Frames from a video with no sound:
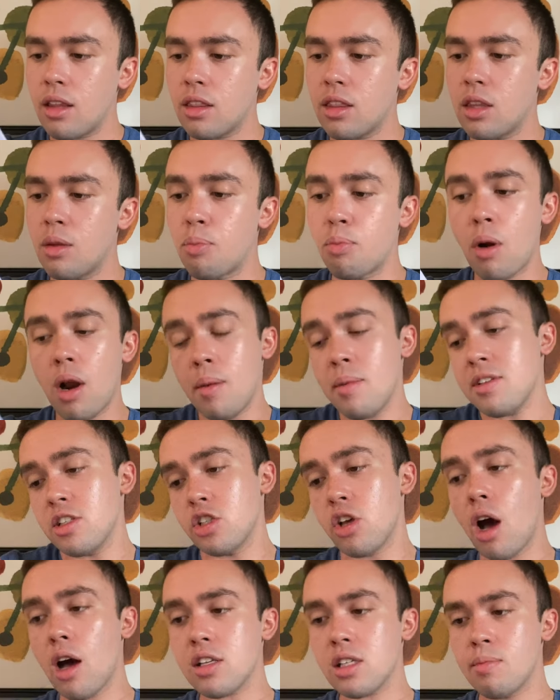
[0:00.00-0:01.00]
The premise is
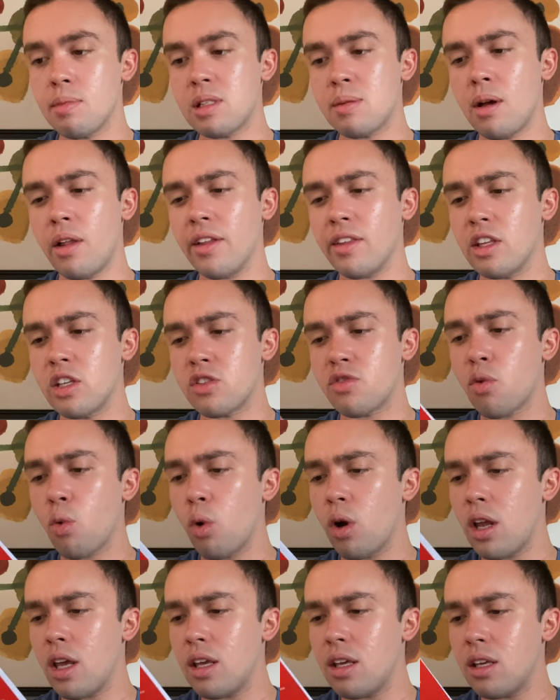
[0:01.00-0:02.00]
awesome. It's about like this
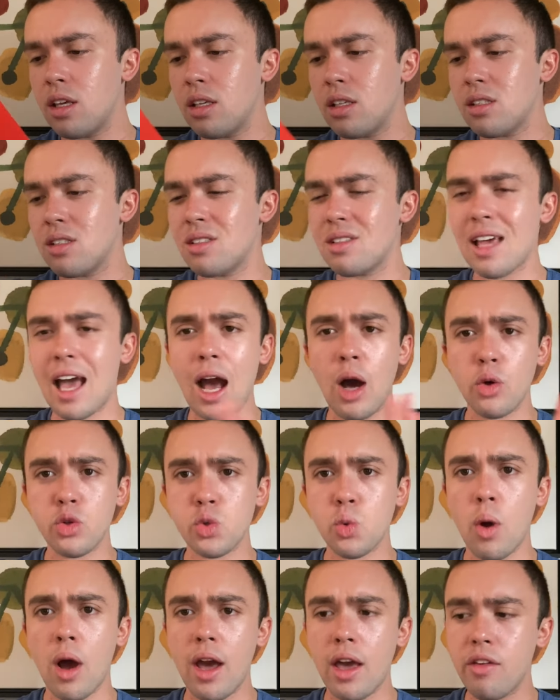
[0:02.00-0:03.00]
40s
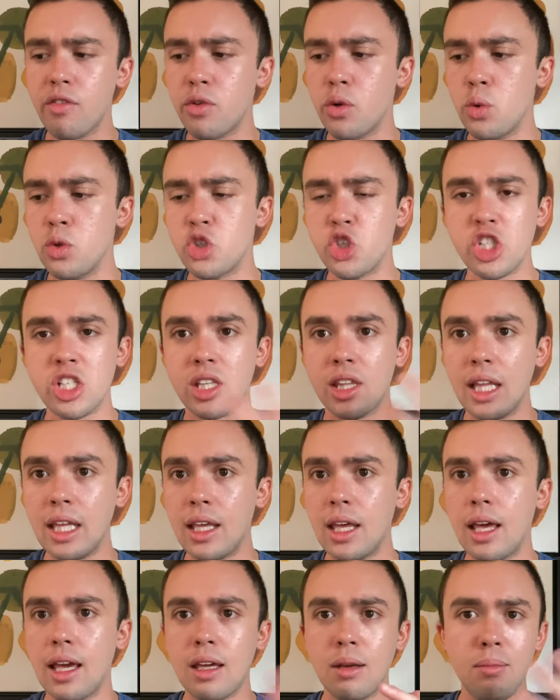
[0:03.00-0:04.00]
housewife who's just
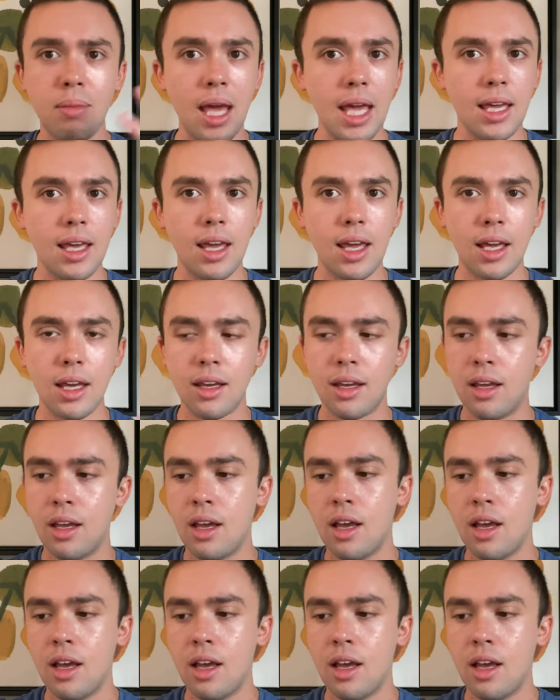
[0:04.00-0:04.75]
thinking and baking.